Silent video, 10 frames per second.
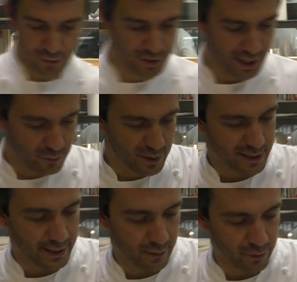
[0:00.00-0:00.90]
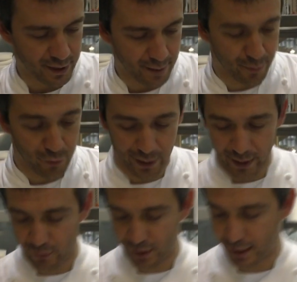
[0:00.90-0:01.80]
To start we did, a, we did a
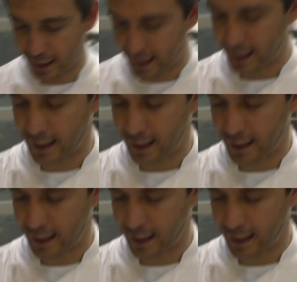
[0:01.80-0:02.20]
puree, we did a,